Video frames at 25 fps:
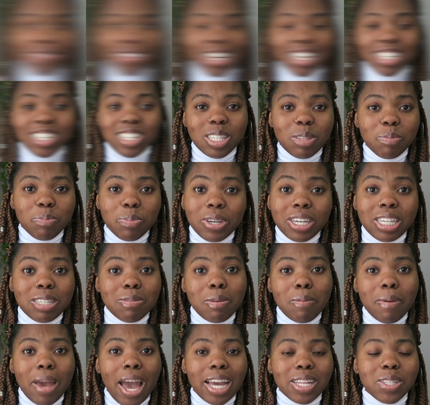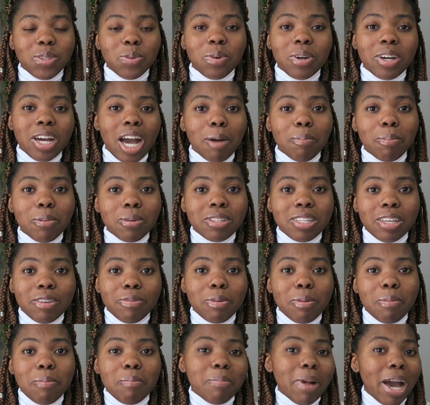It just brings me back to a couple
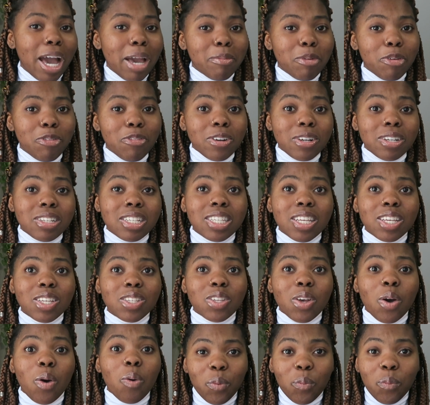different Bible verses.